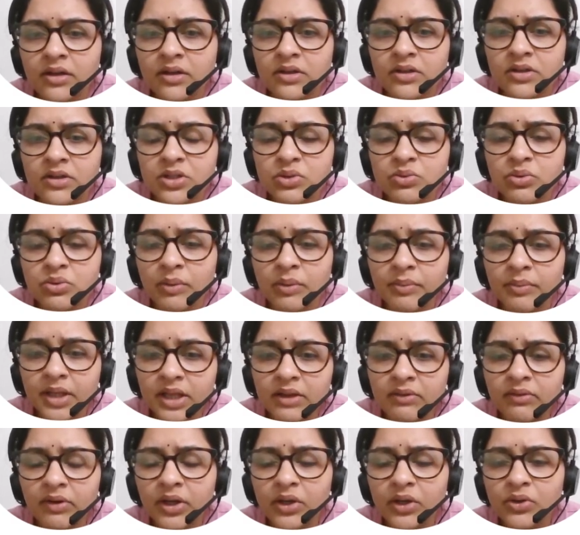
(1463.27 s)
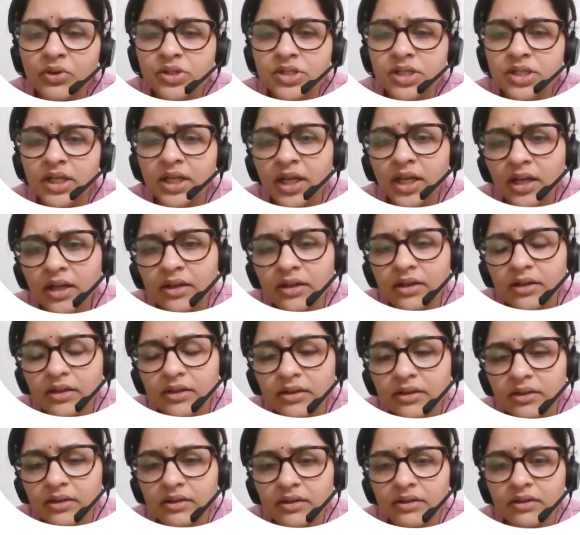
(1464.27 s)
Swamitva Yojana,
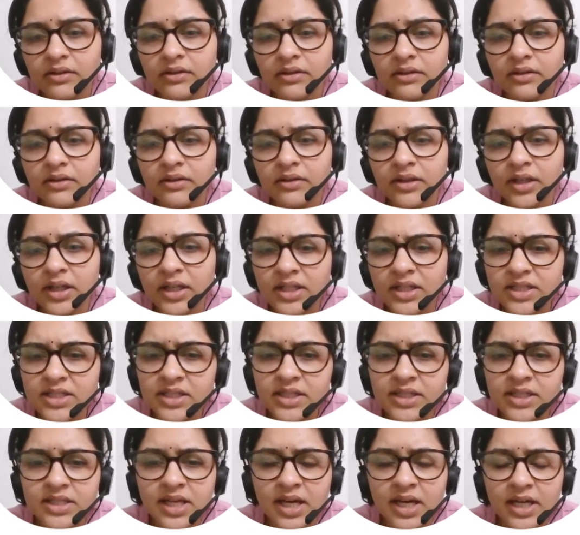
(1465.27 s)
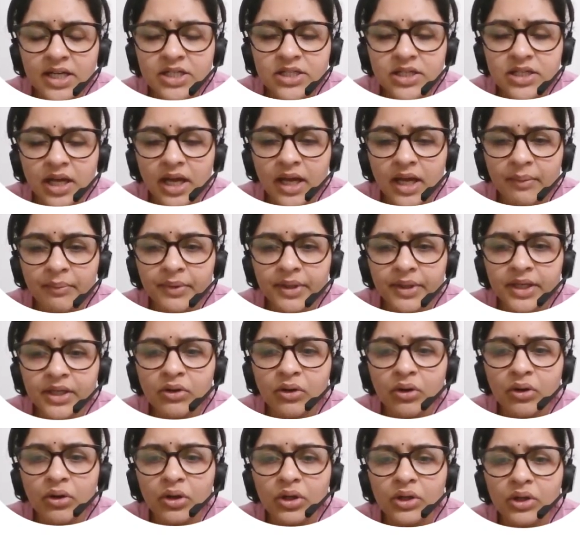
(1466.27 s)
that is, it is actually happening
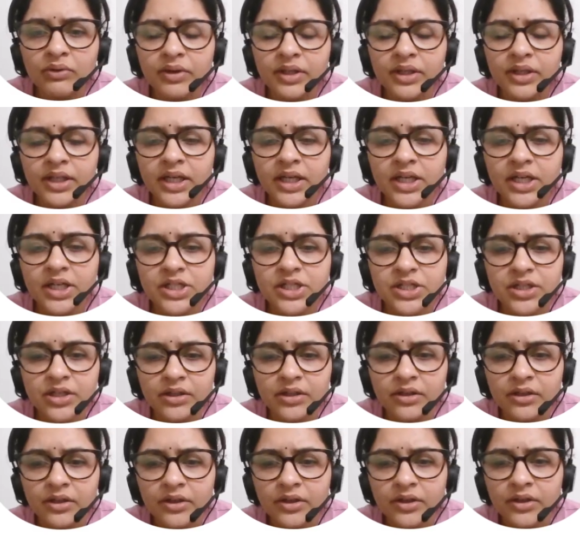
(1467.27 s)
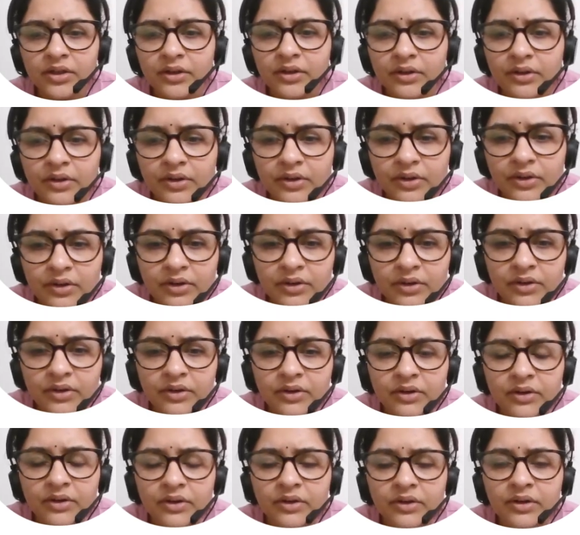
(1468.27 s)
all over the nation.
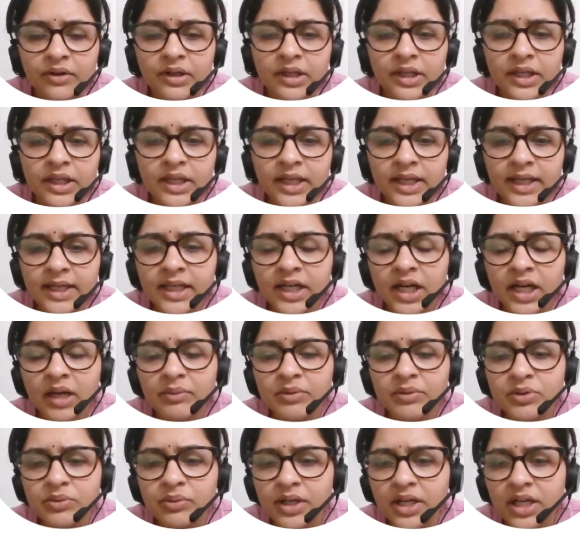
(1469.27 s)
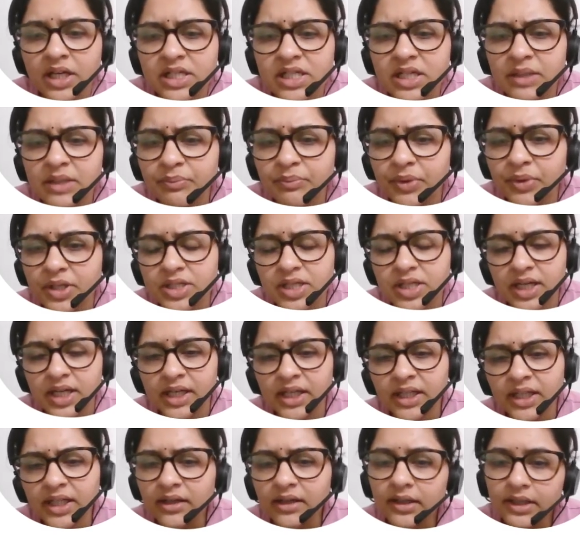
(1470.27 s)
E-Gram Swaraj and
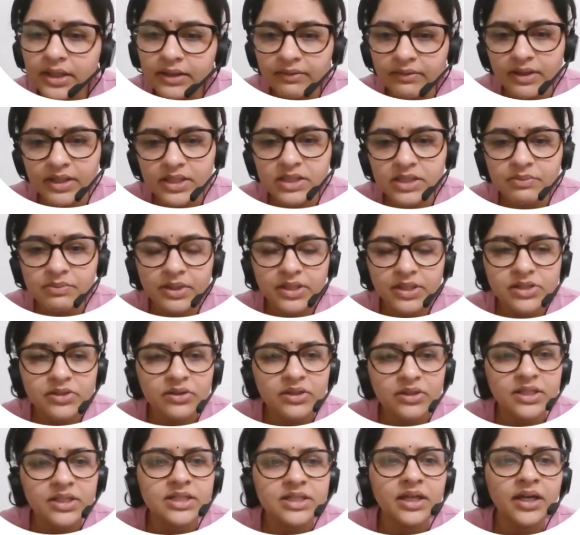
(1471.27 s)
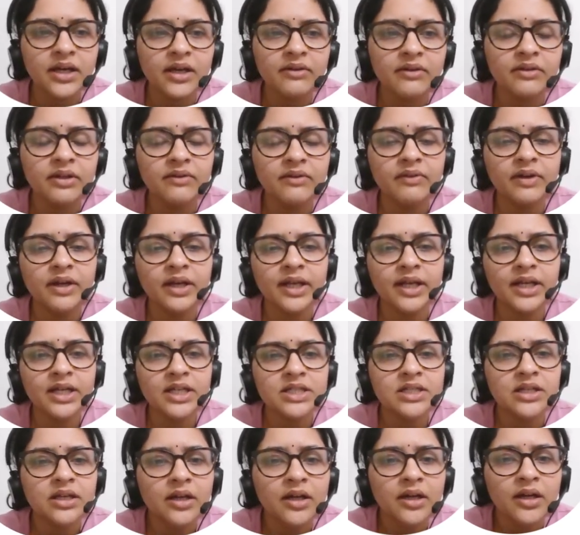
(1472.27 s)
Panchayat advancement. So these are the
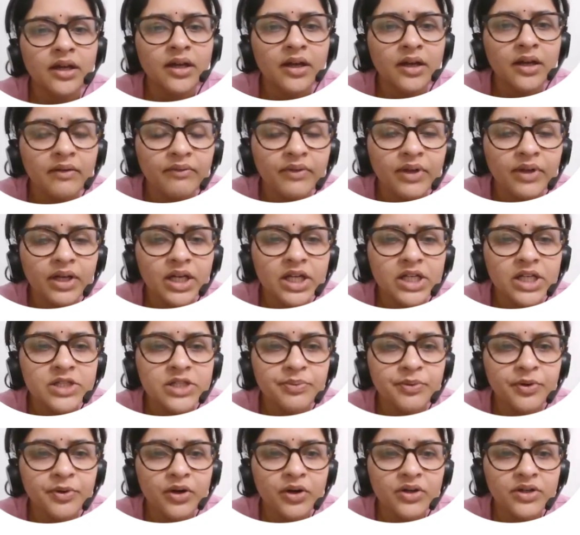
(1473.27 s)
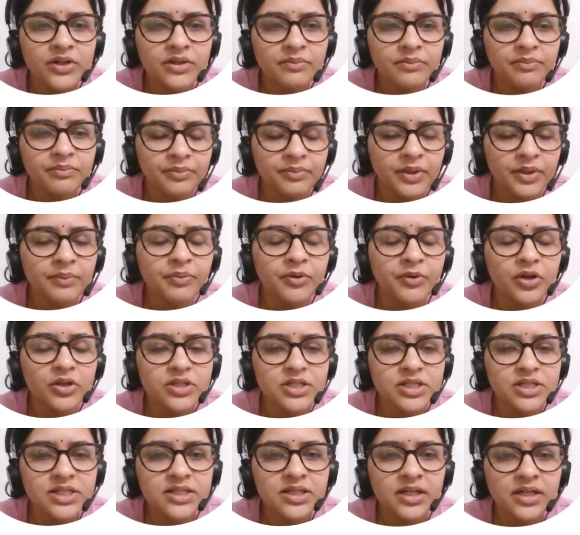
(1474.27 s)
various the
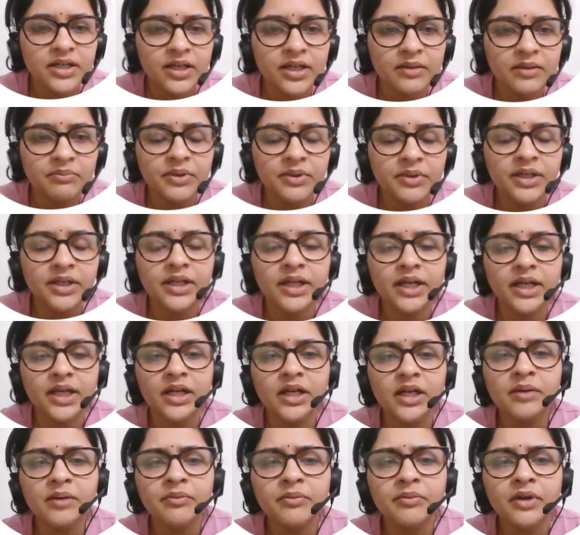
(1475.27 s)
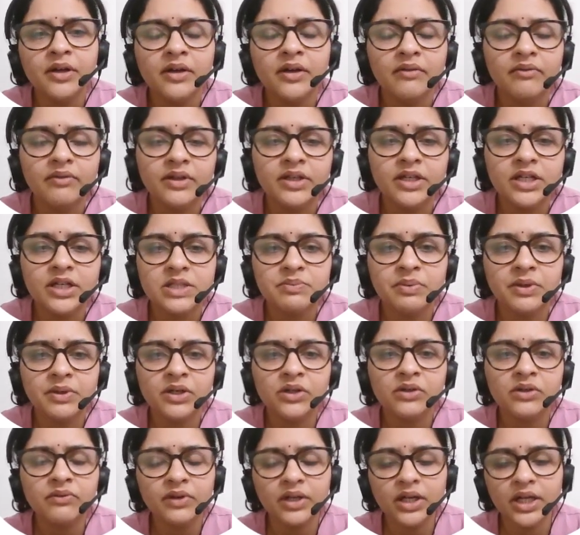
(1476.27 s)
projects that are being taken up with
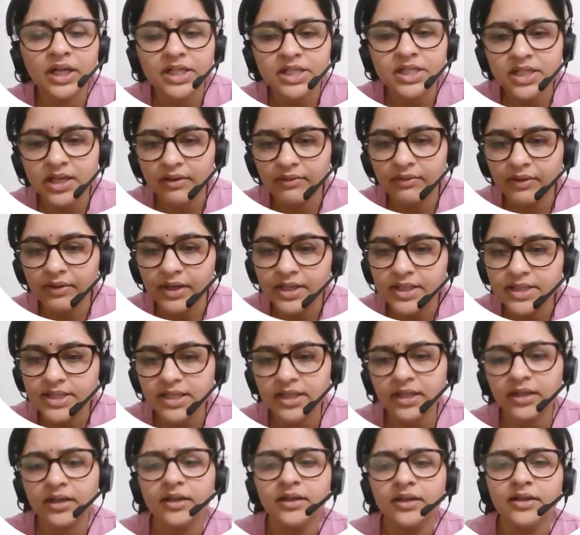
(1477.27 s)
respect to village governance and